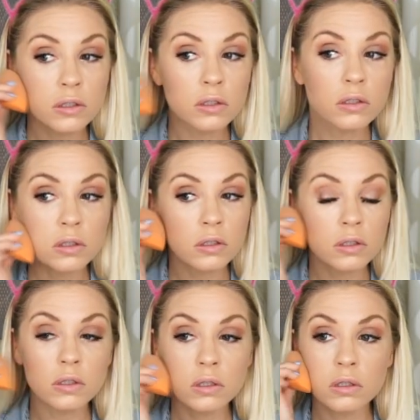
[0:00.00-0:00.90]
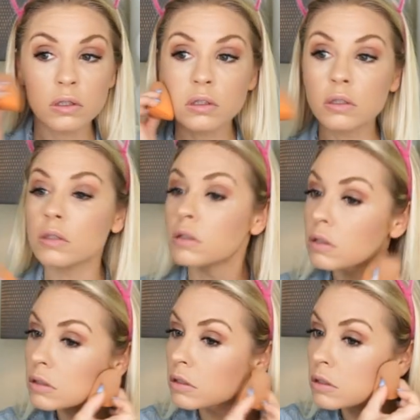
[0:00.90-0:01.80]

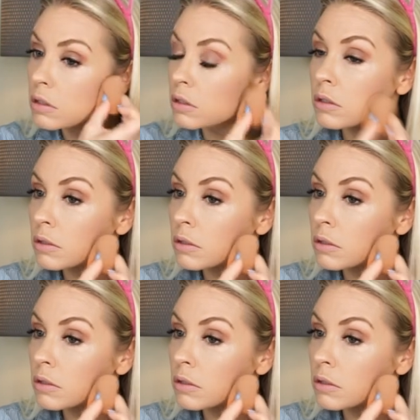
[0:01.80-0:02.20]
No one is speaking in this clip.